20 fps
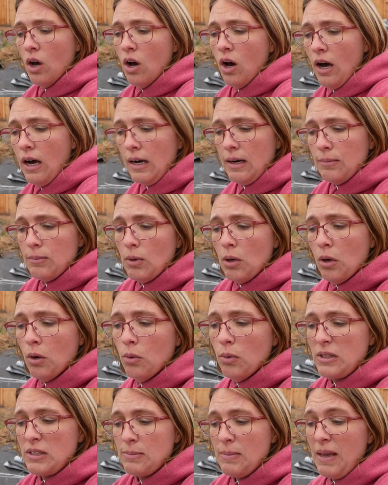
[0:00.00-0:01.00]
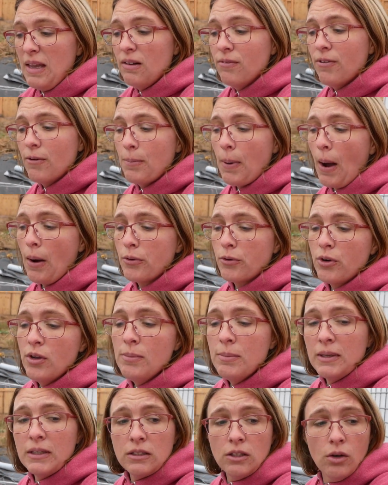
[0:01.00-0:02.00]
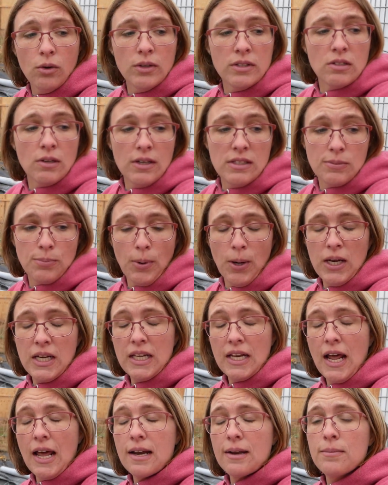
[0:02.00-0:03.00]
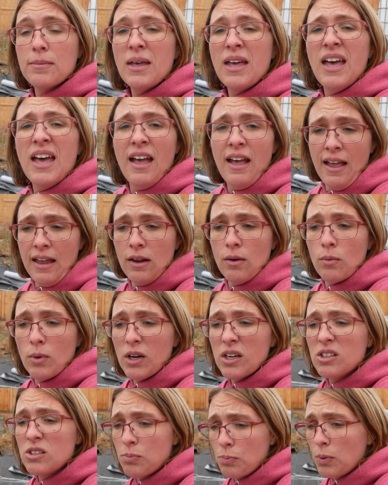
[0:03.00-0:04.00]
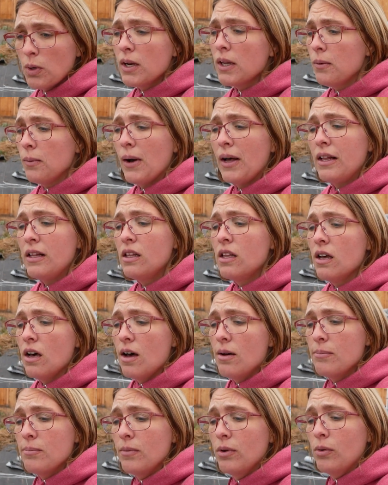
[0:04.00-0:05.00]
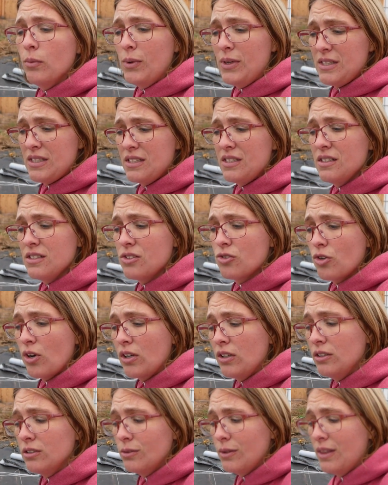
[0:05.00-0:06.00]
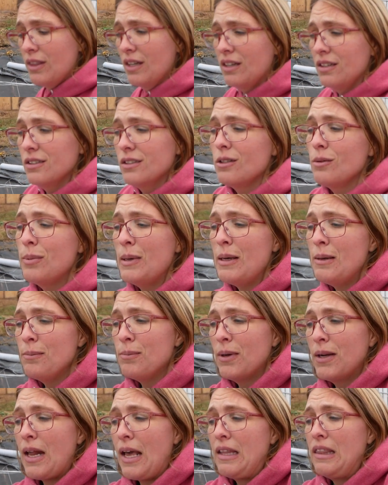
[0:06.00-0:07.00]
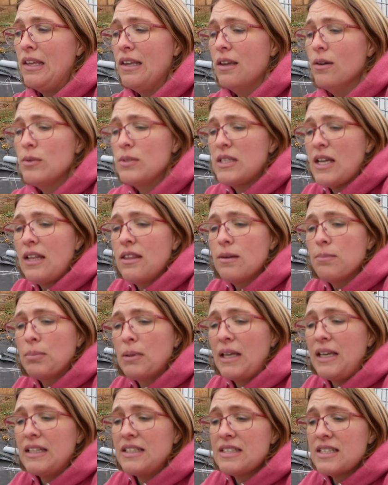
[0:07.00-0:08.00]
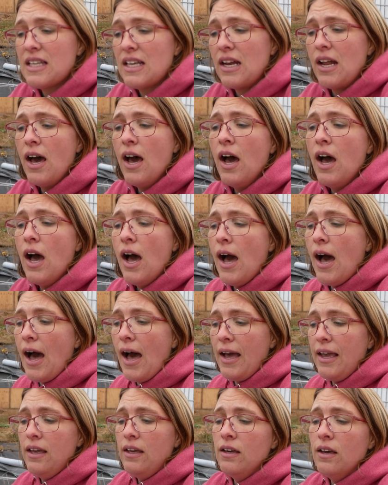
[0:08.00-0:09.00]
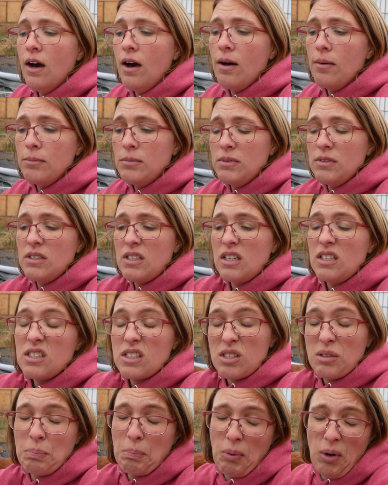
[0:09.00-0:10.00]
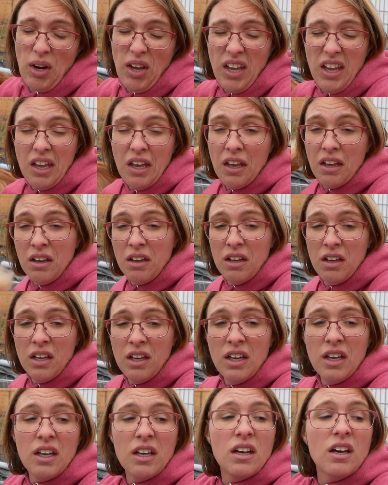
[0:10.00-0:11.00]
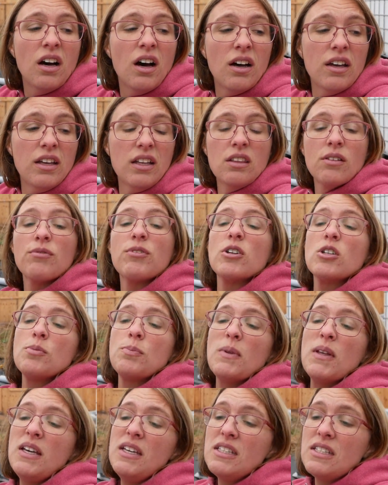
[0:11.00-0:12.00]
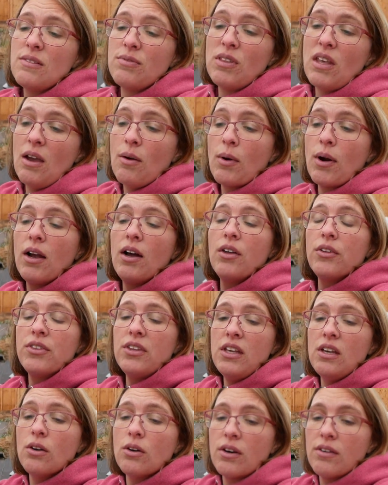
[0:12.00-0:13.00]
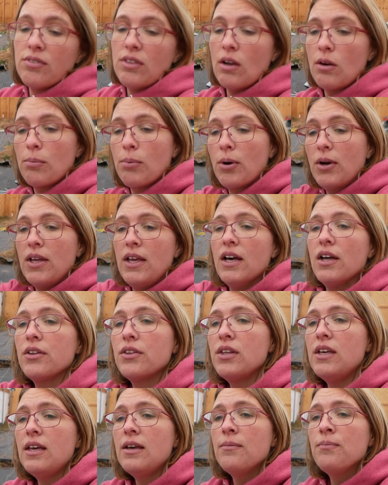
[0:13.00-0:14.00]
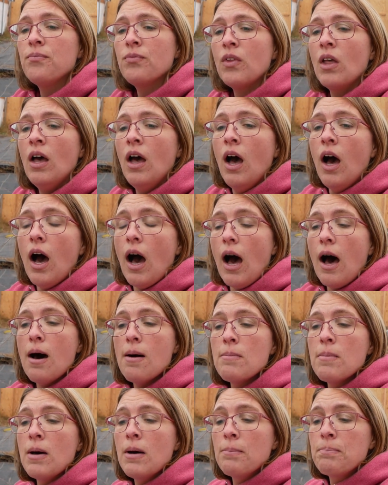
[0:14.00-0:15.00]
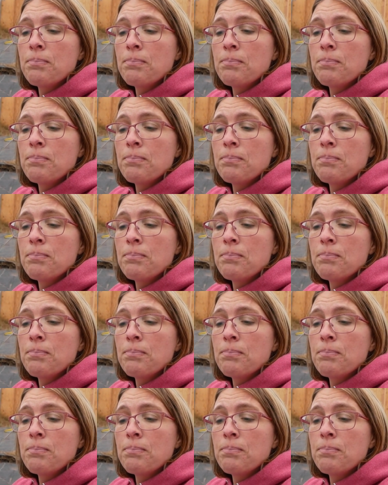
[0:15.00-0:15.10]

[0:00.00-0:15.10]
um, was made for powdery mildew and so I sprayed it on them and it worked pretty well. Um, we still struggled with it a little bit but I think it was on the plants that I um, didn't spray in the first place if they were healthy or if they were pretty healthy. Um,